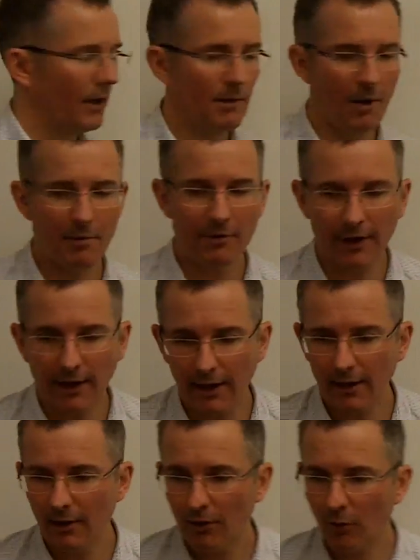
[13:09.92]
You might be
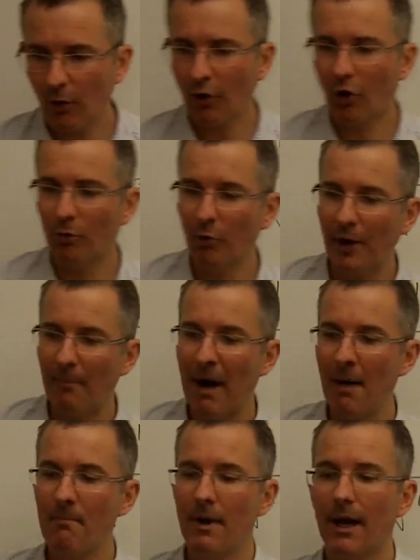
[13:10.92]
thinking, what a horrible
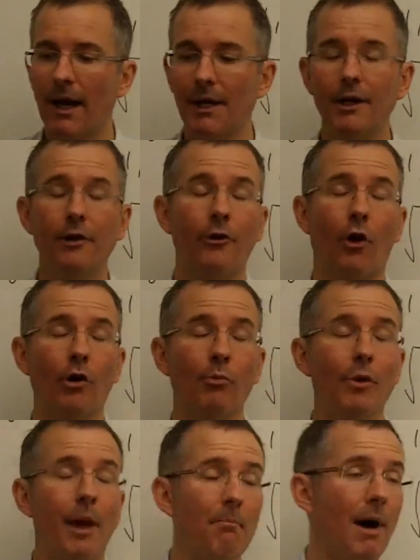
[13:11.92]
number, and it is a
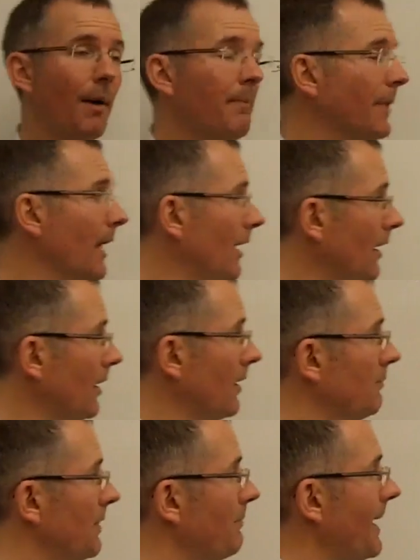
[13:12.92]
horrible number,
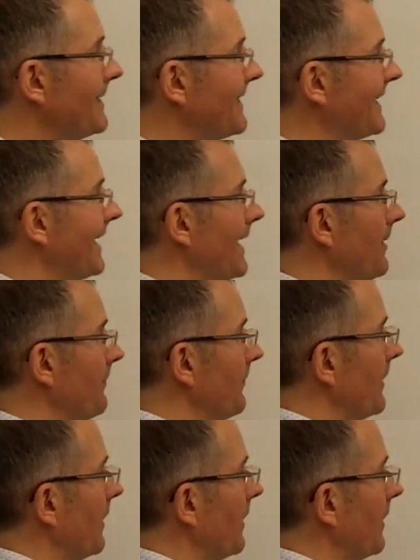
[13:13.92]
but basically